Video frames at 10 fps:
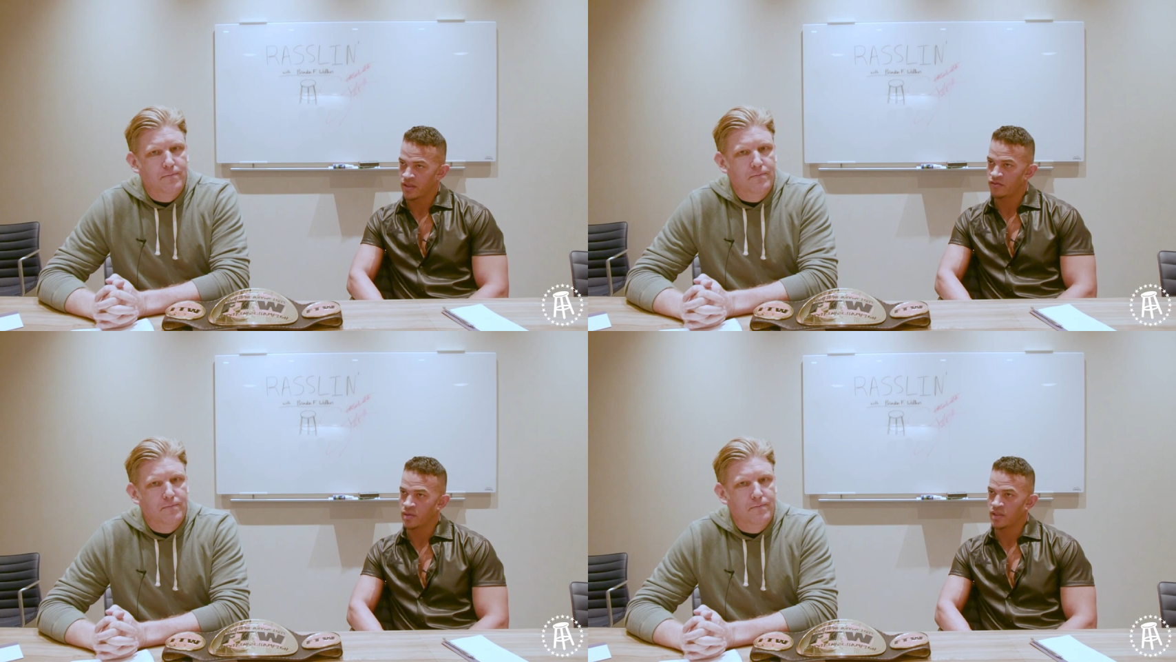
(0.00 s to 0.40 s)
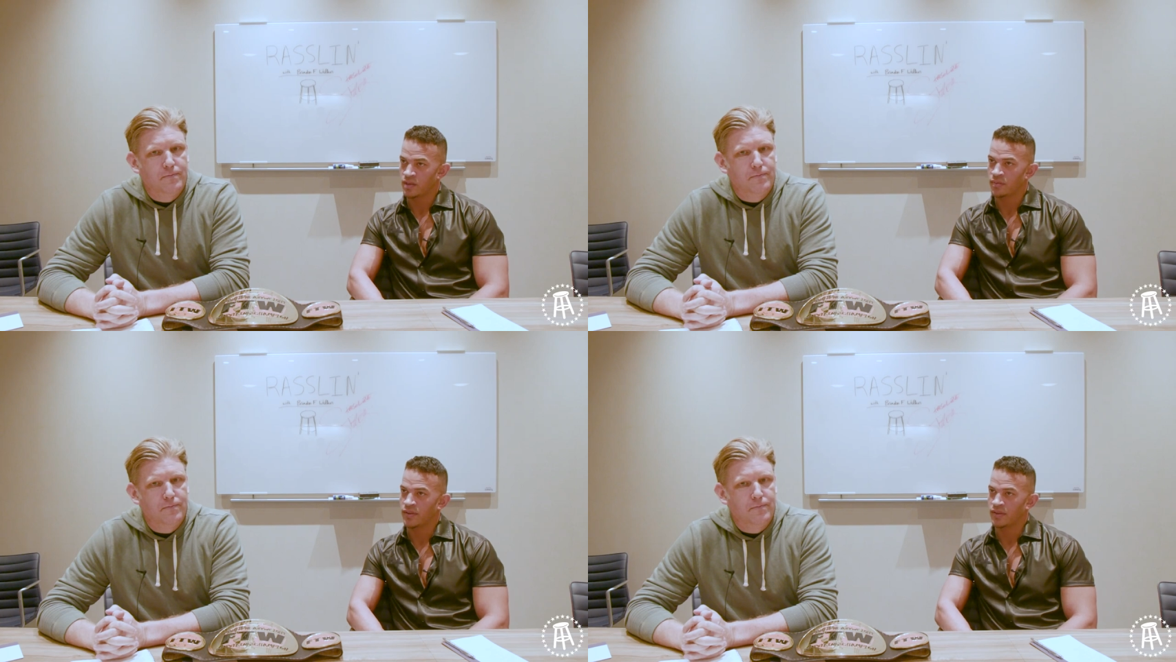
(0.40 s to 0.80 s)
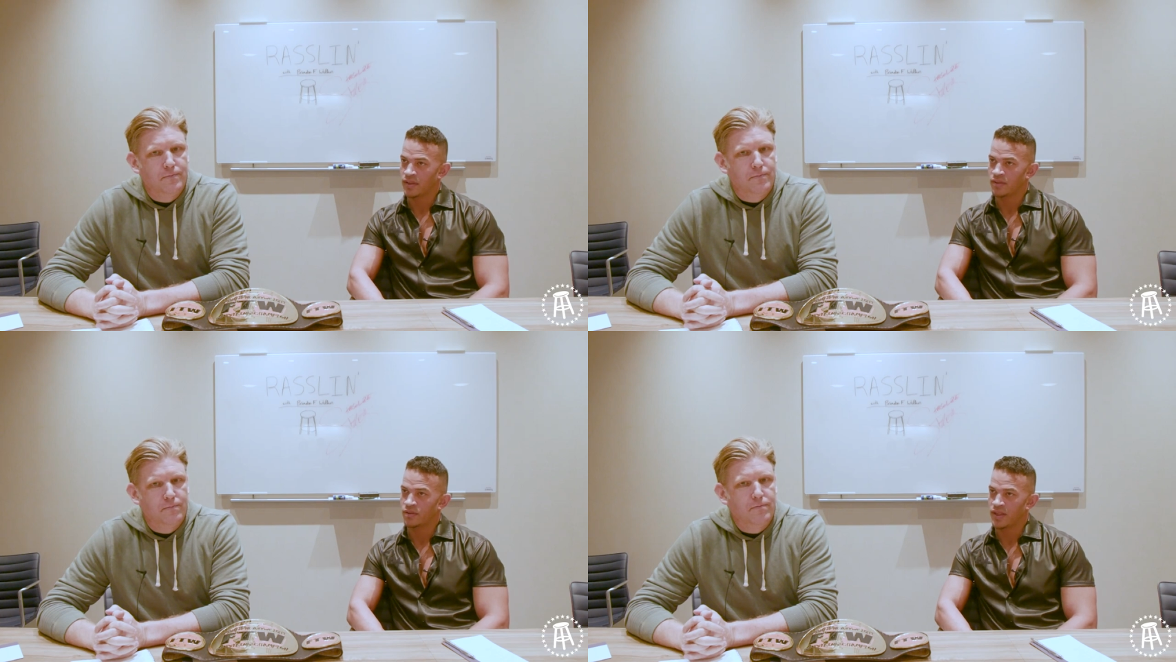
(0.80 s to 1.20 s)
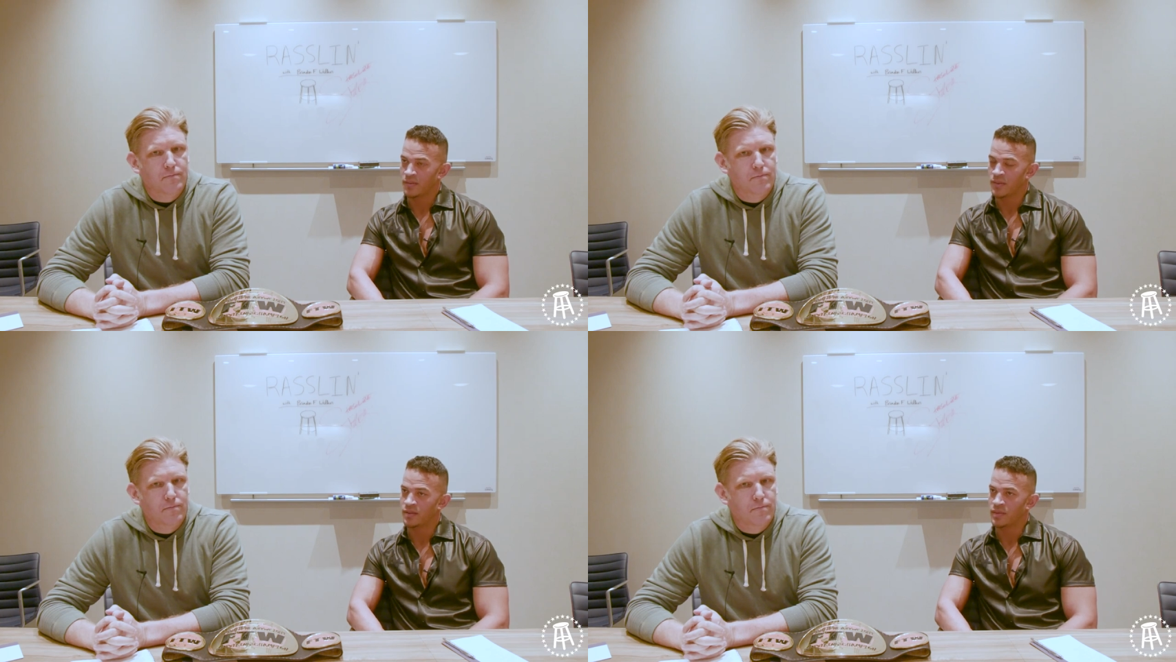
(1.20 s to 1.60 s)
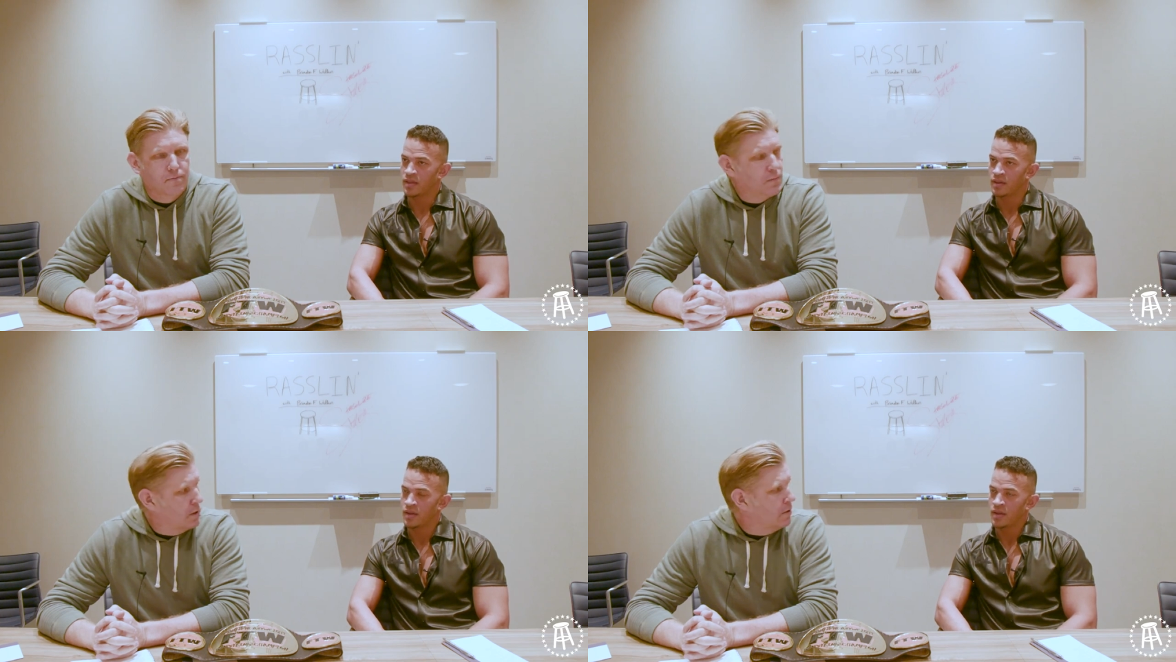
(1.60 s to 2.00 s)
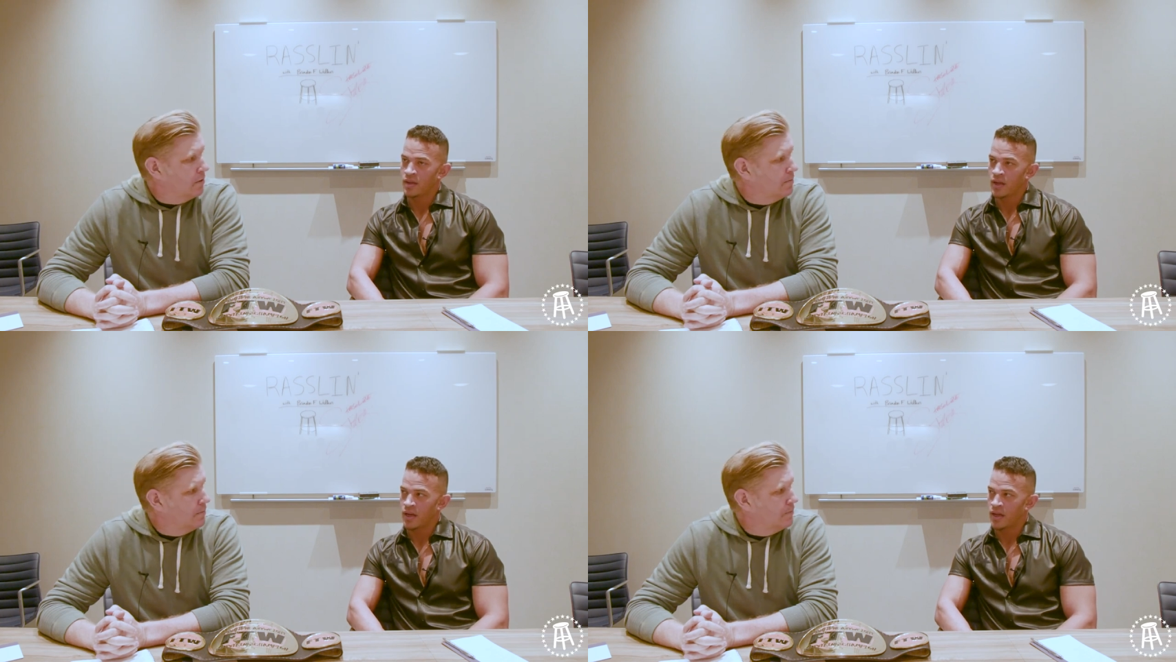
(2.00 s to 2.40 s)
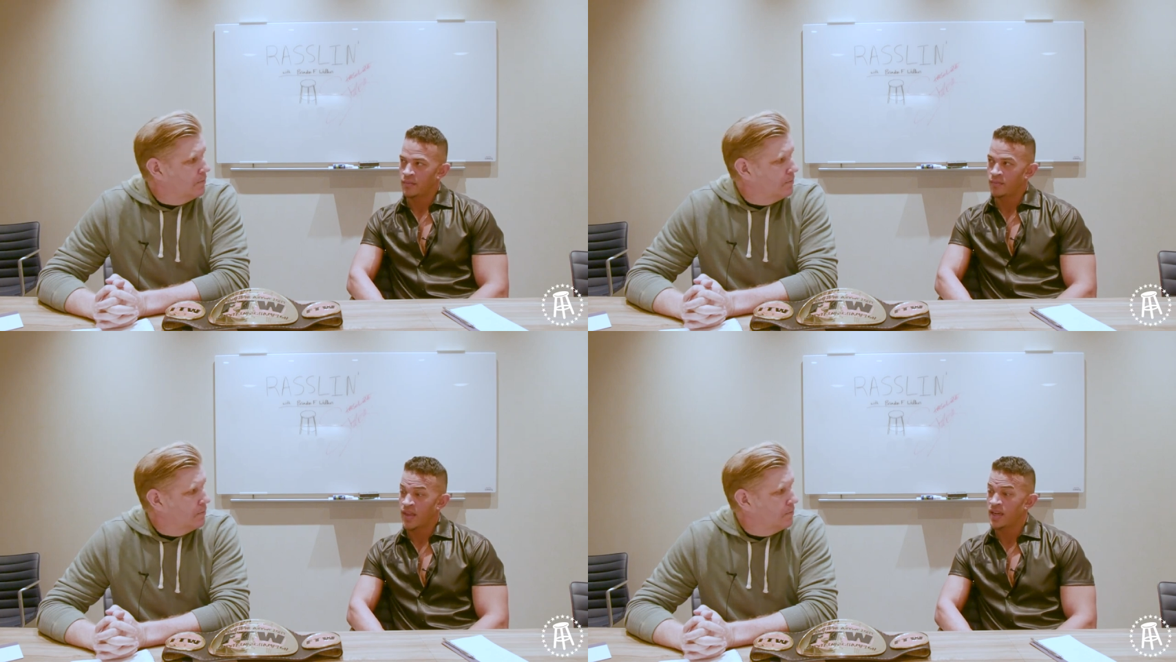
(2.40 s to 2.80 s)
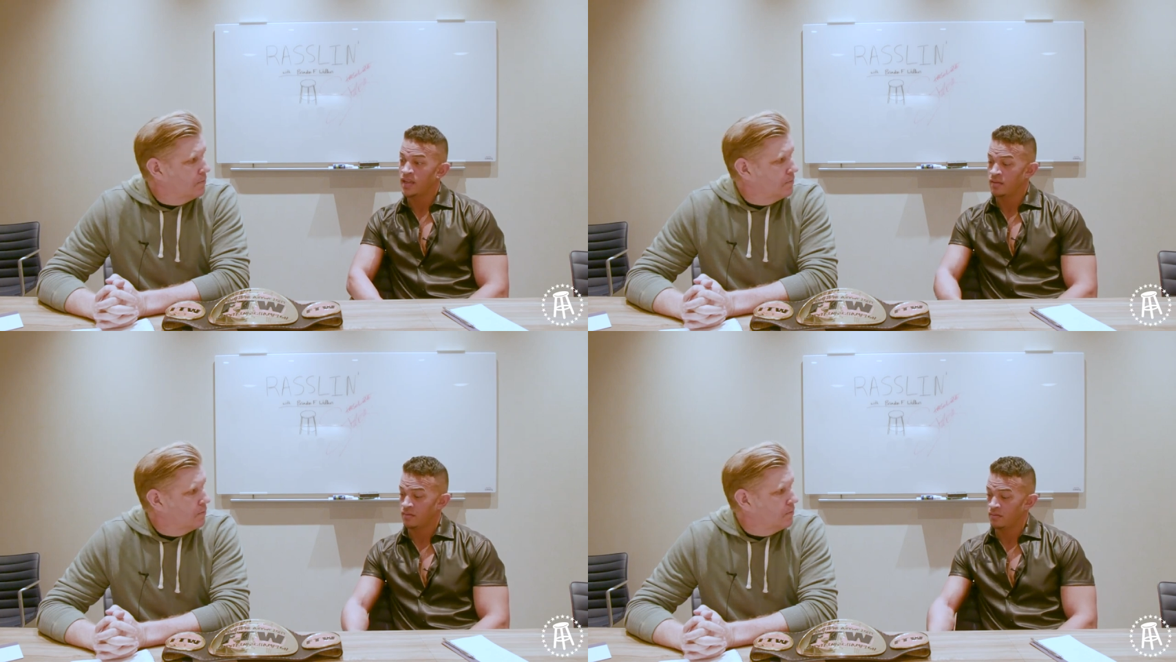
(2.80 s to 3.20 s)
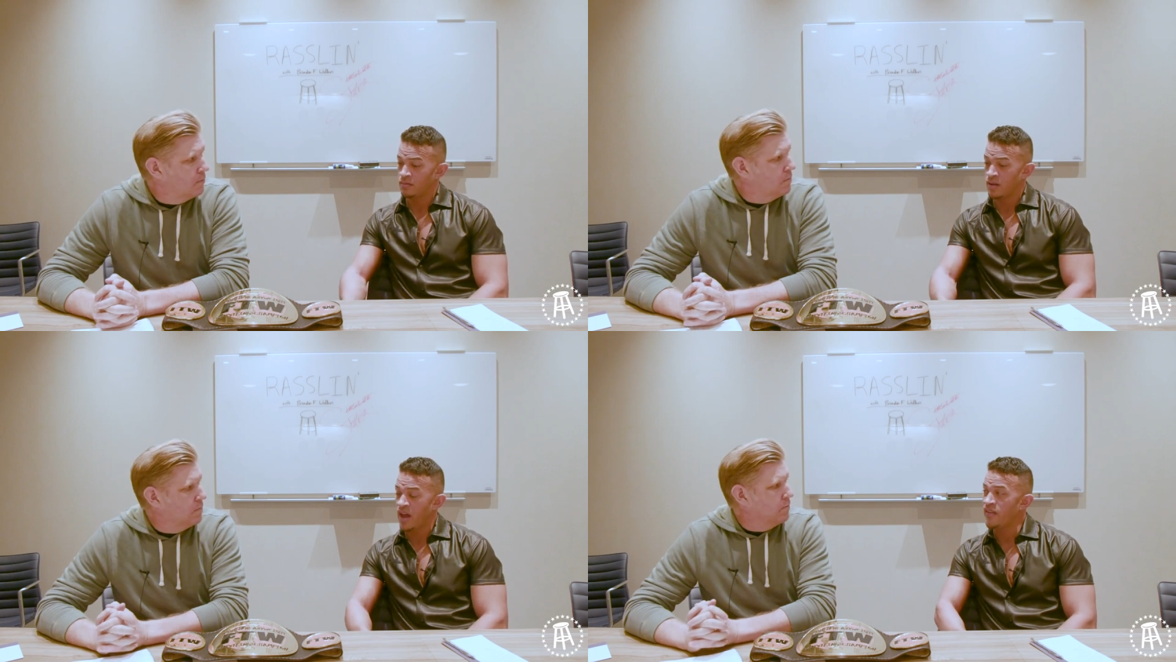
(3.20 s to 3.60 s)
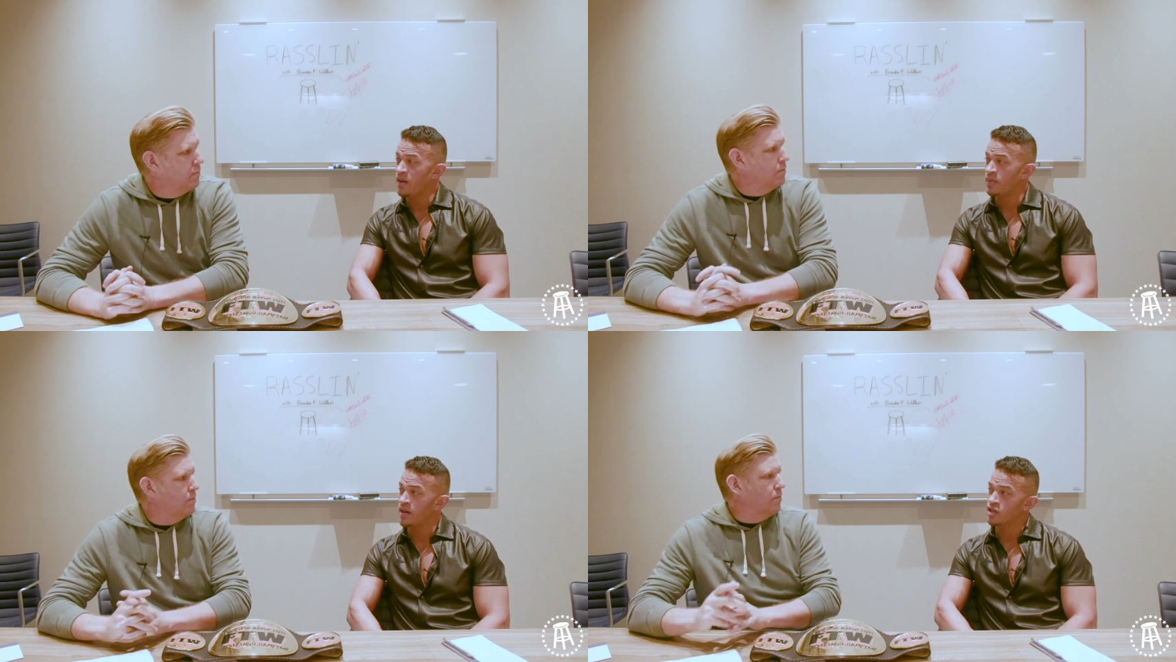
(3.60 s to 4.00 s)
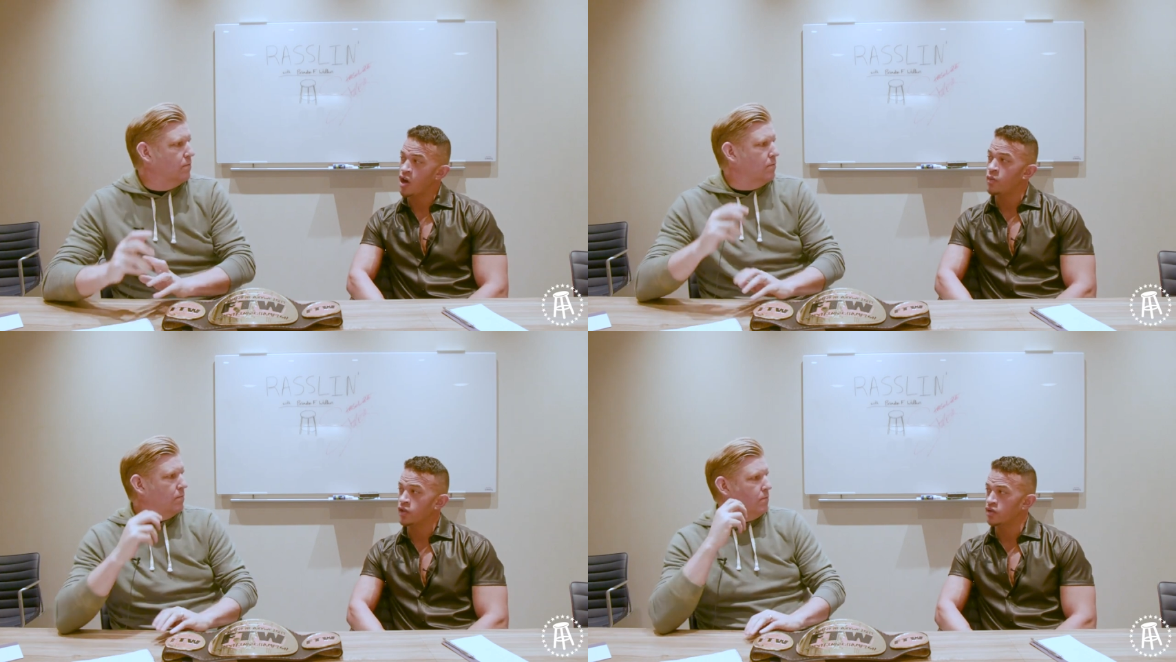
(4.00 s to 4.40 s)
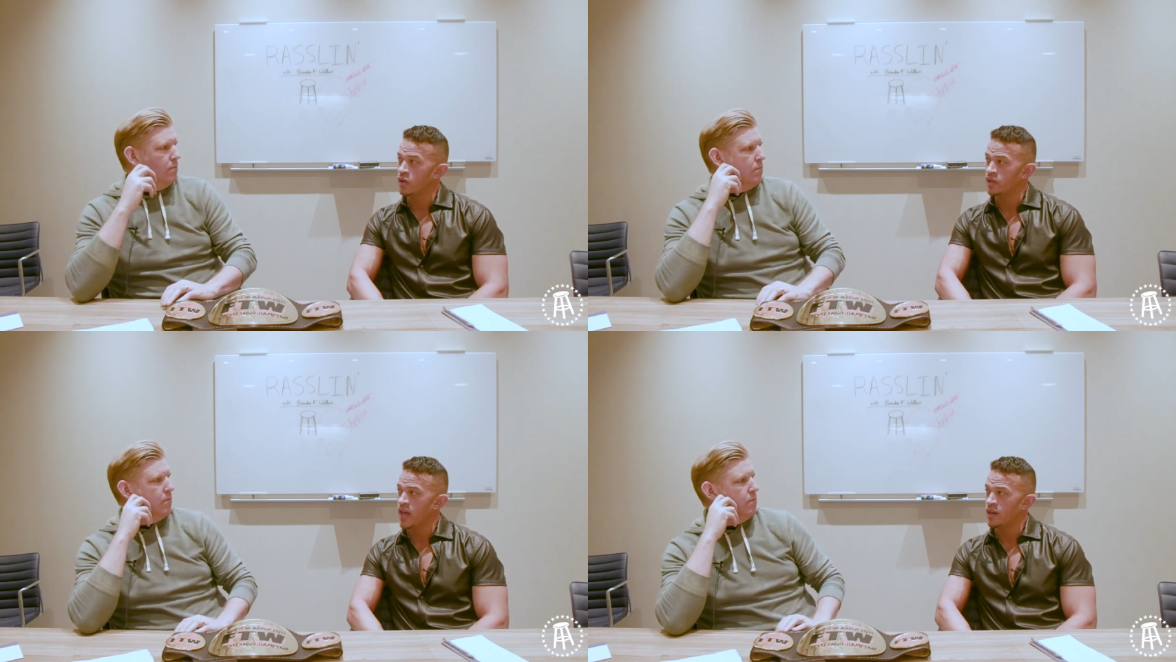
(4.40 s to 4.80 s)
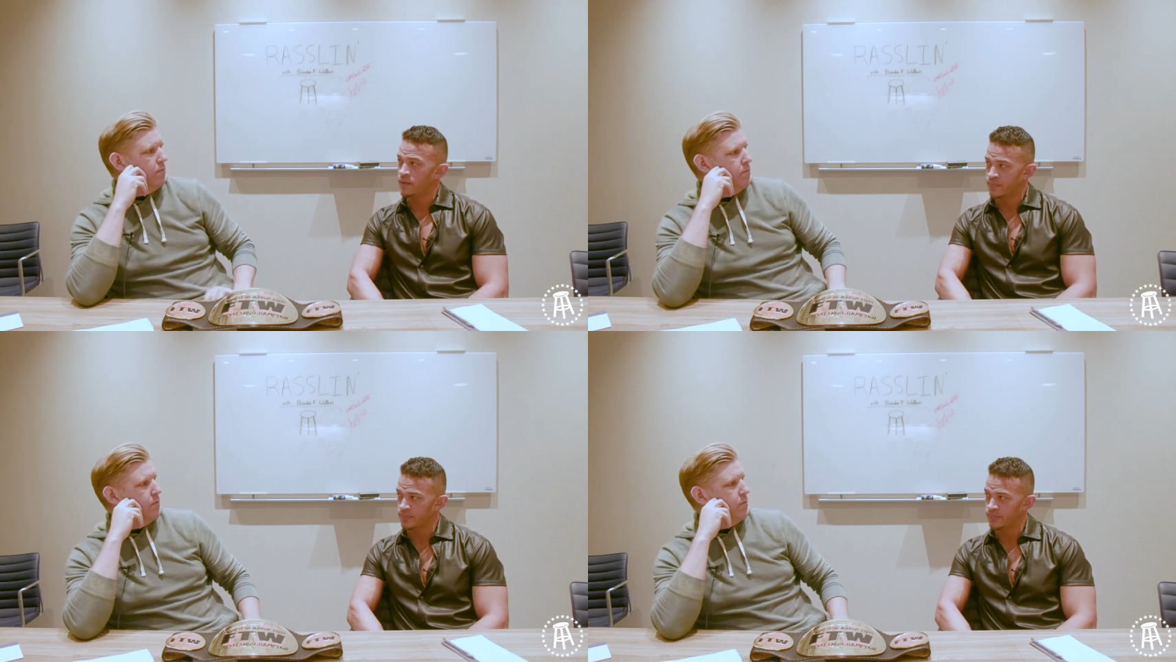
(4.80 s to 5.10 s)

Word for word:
Speaker 1: love me typically when they meet me. Do you? Um, they, I've had parents call me stroke daddy.